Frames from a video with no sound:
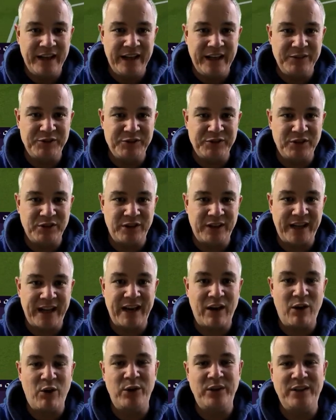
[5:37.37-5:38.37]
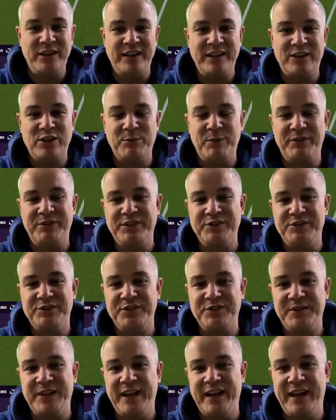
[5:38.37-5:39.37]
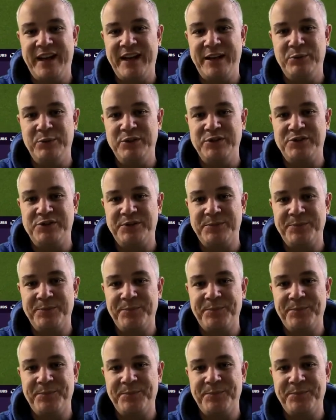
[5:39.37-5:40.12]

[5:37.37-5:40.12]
isn't going to get it. Oh, did it come off his... Yeah, it was...